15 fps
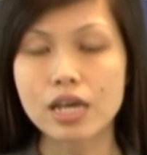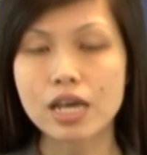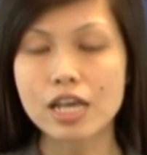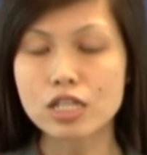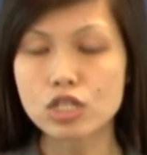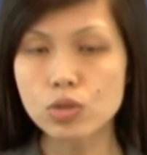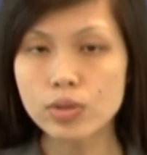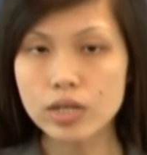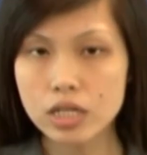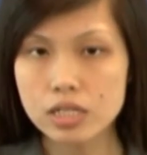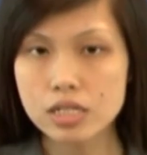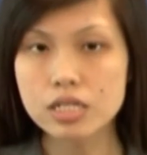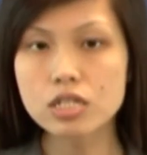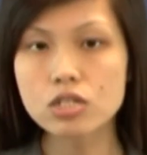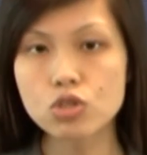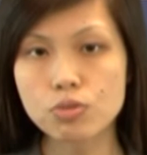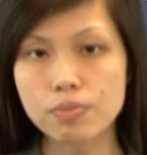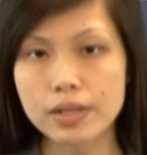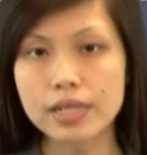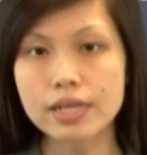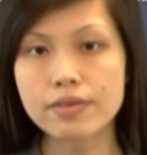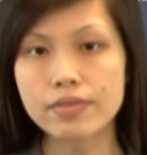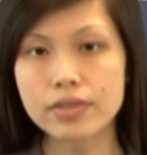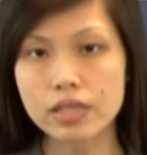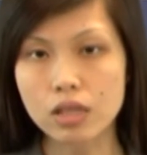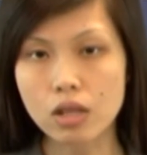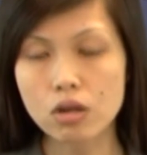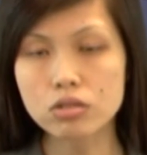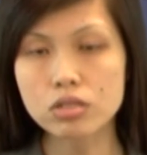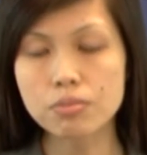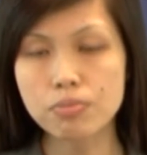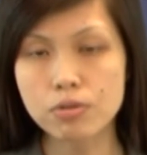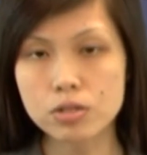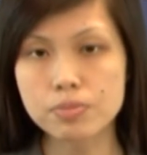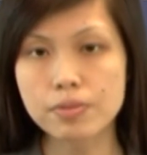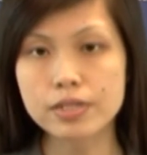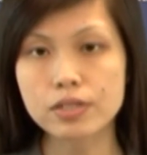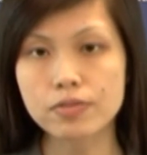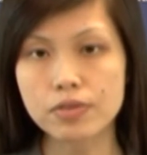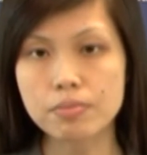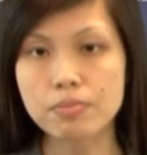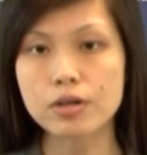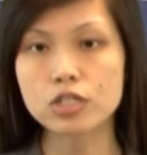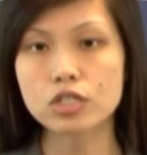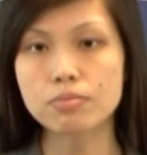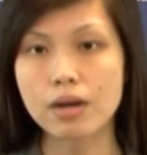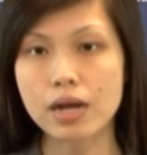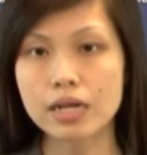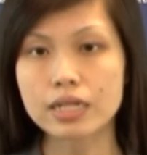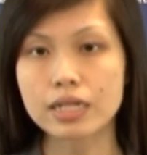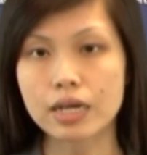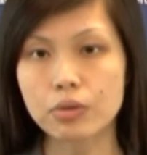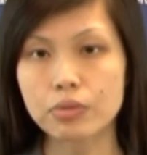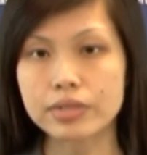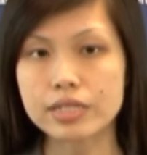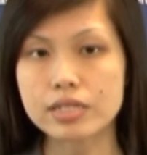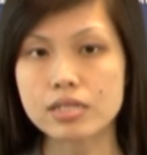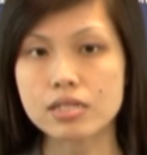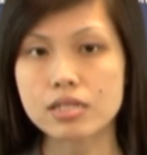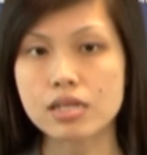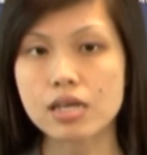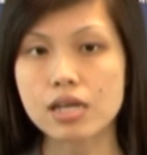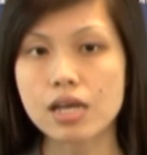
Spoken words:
And so we continue to believe in the long-term prospects of emerging market equities.